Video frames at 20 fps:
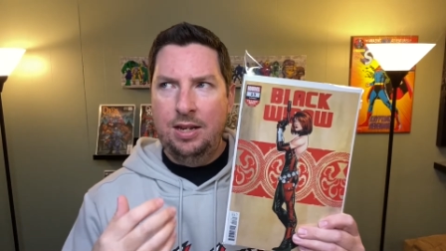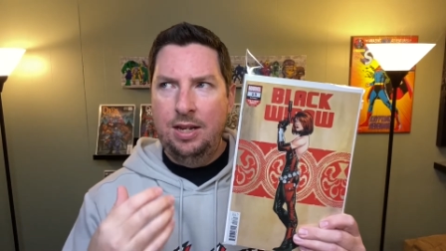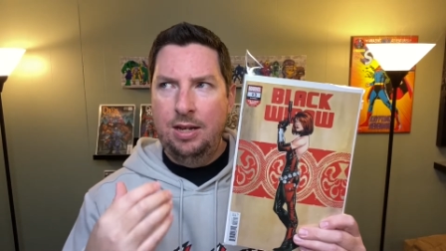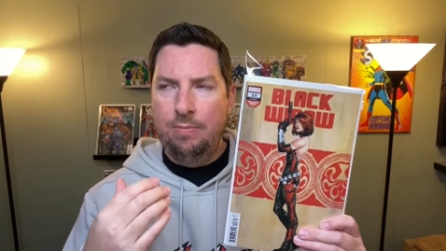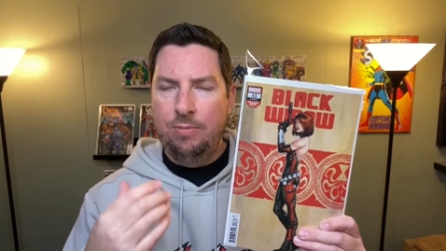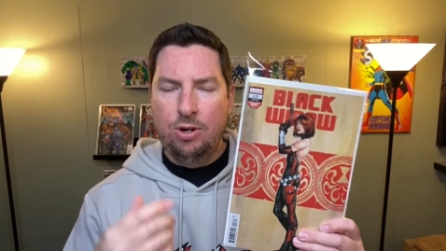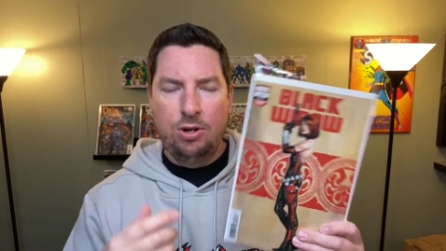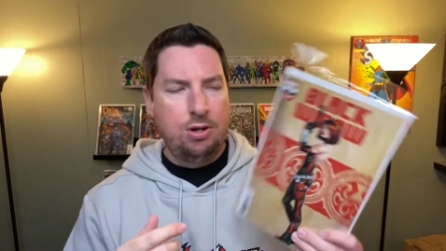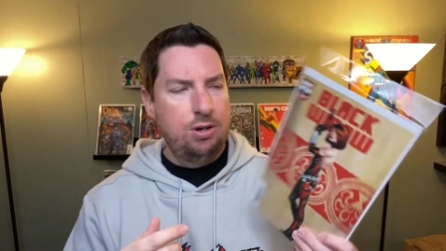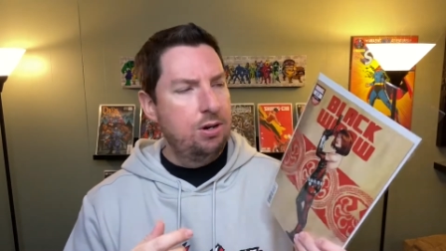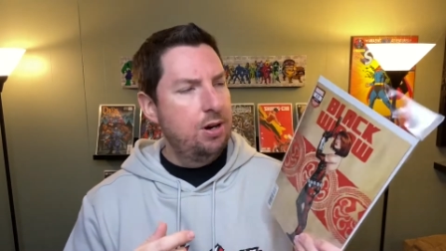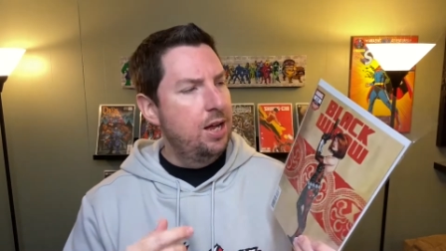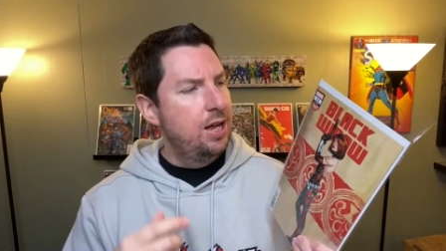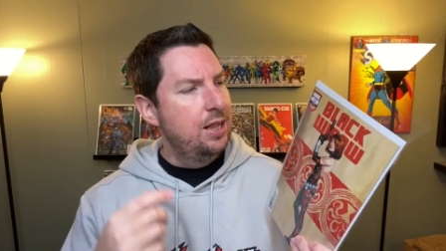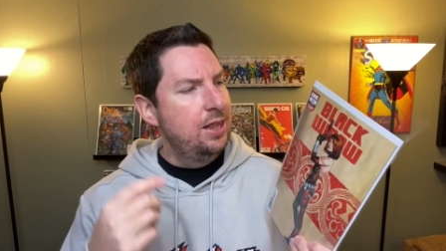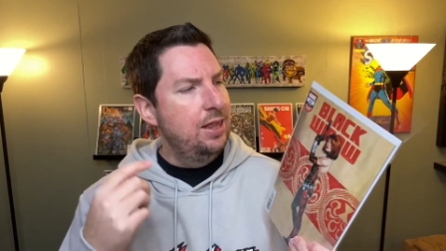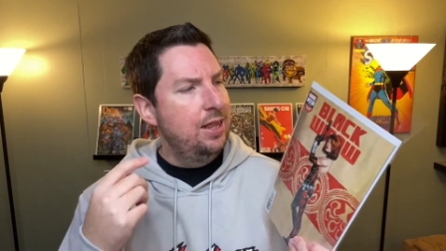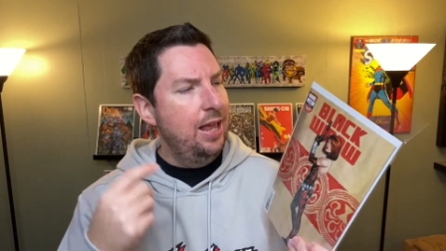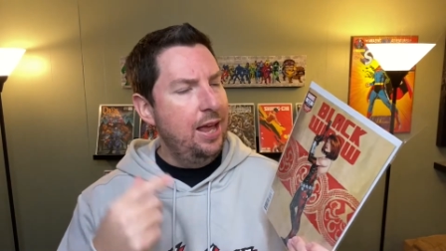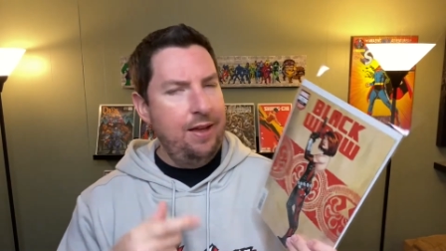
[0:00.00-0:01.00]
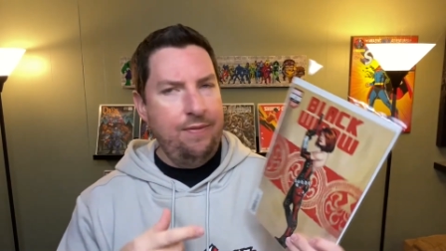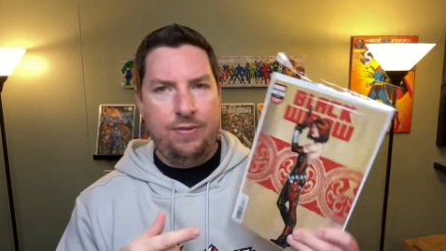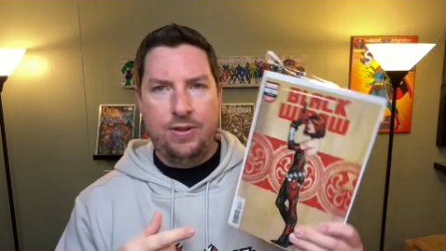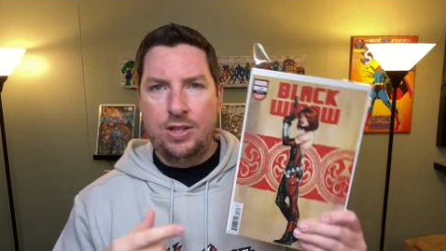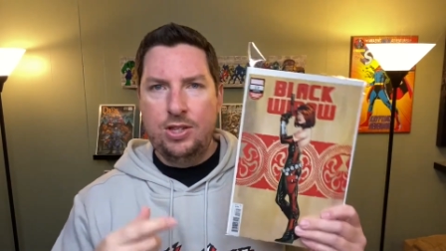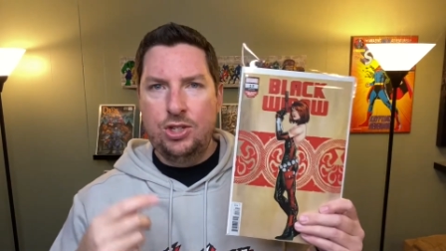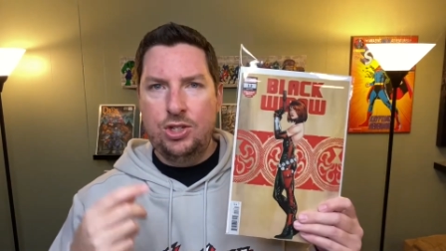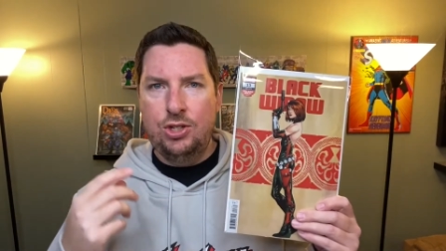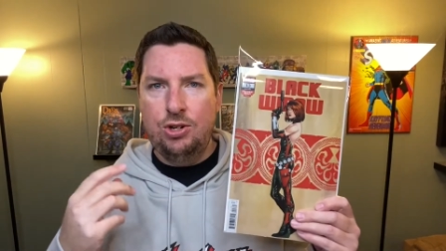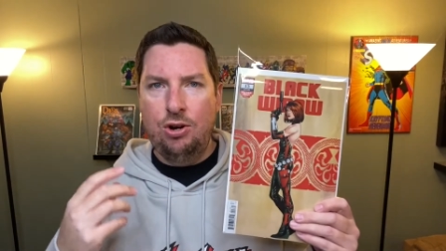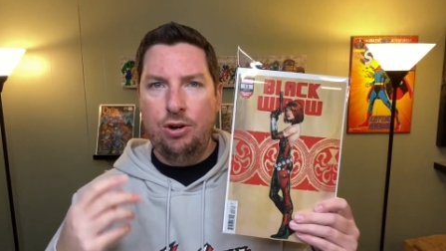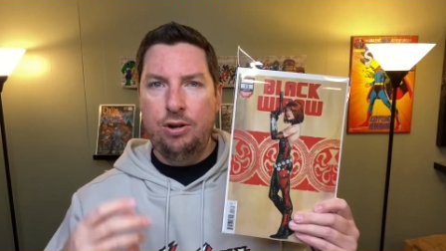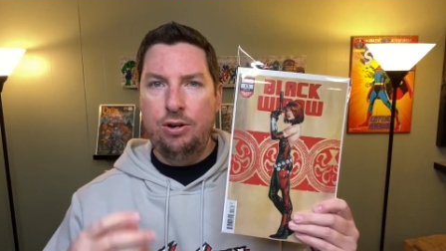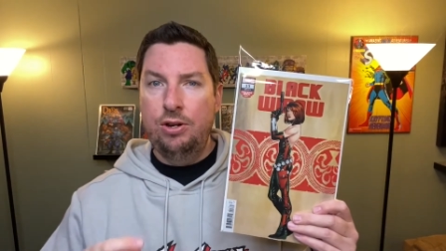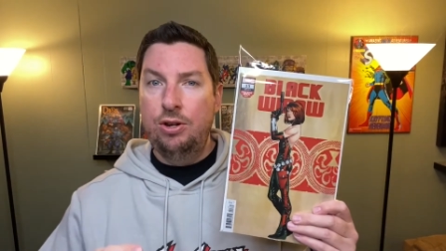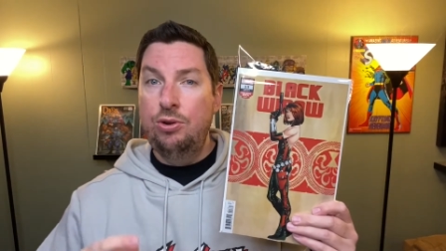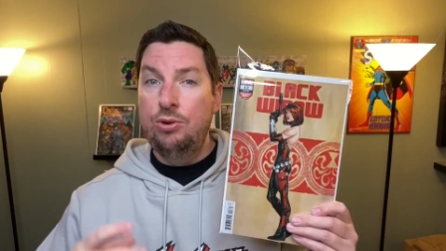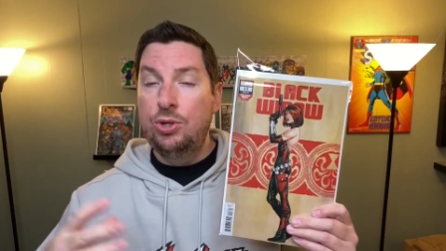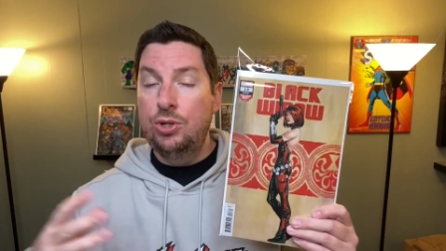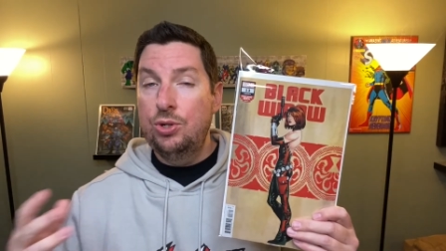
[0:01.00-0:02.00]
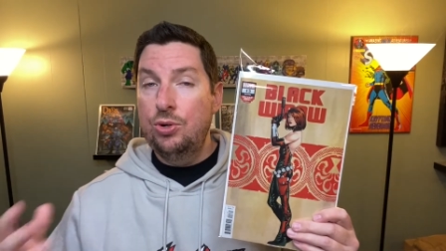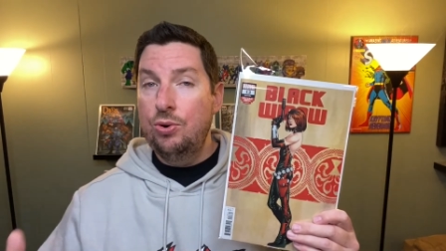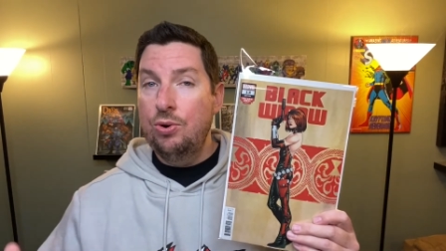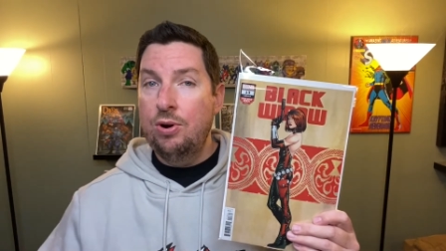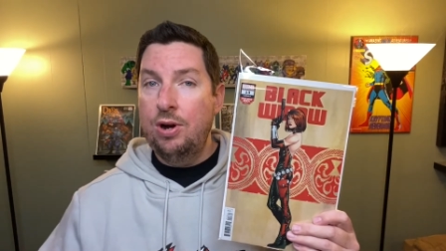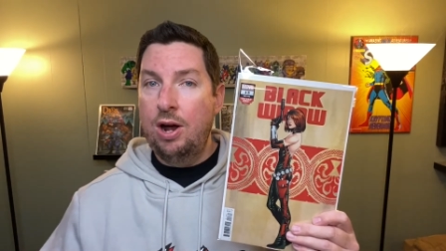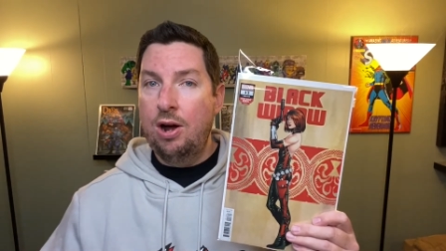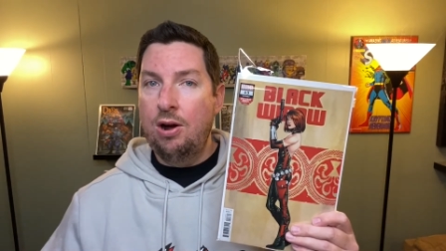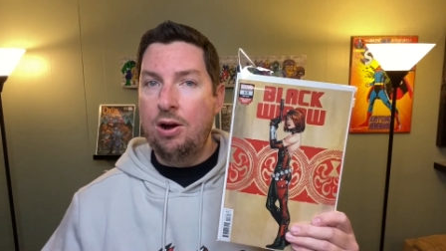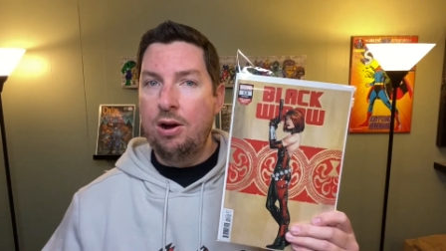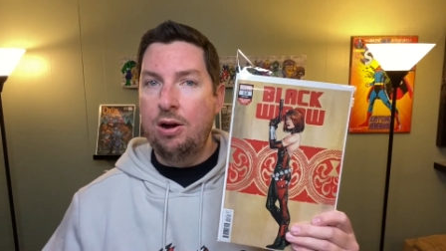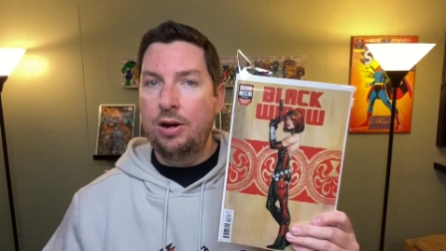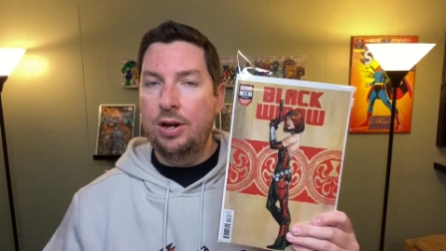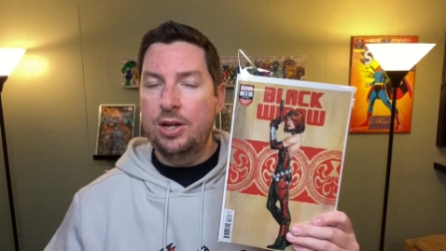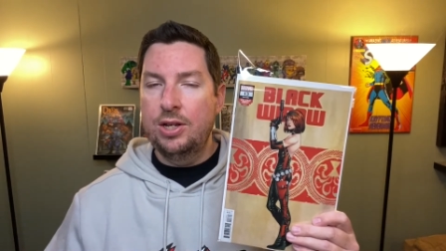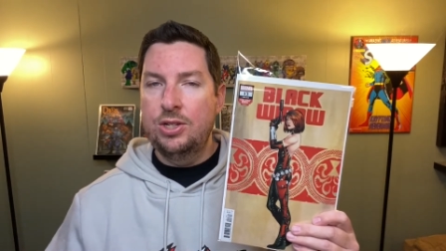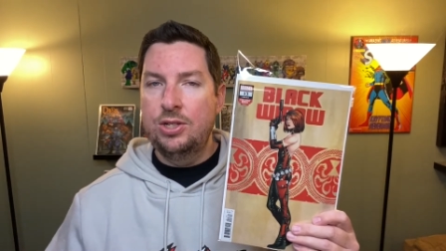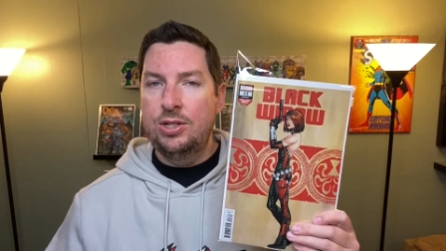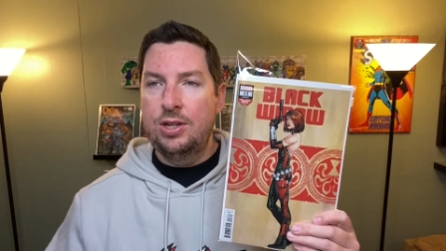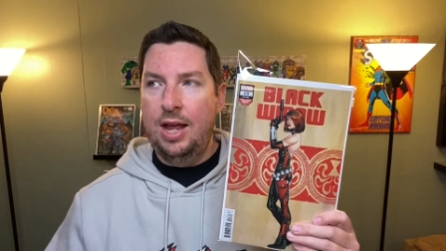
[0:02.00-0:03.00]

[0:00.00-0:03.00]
number 11 started a new story arc,